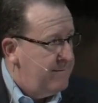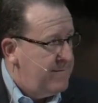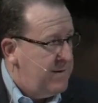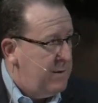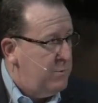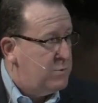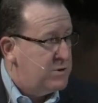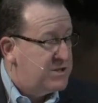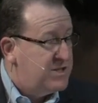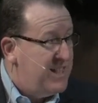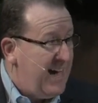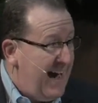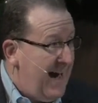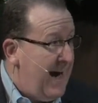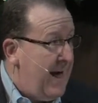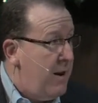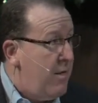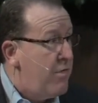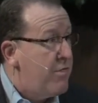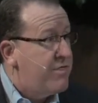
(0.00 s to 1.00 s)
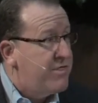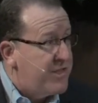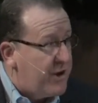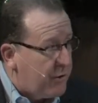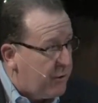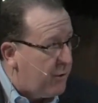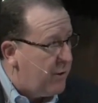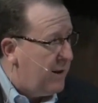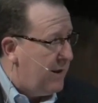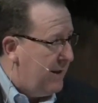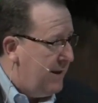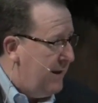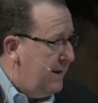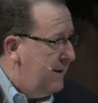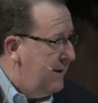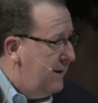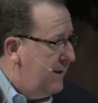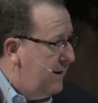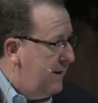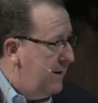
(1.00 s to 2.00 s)
He was that thoroughly
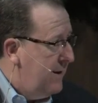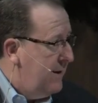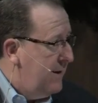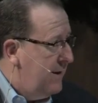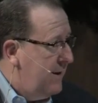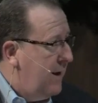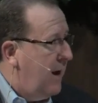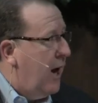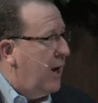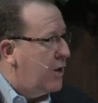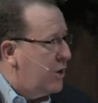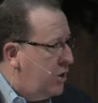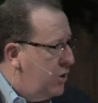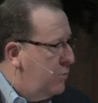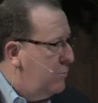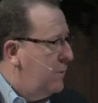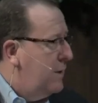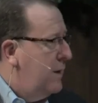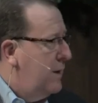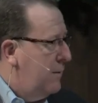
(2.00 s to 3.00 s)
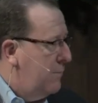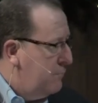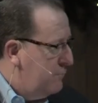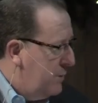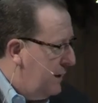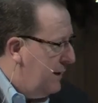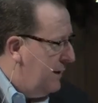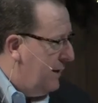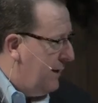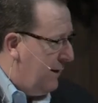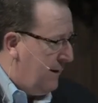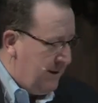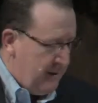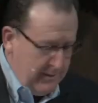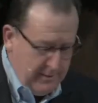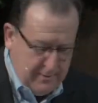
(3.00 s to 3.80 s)
a human being.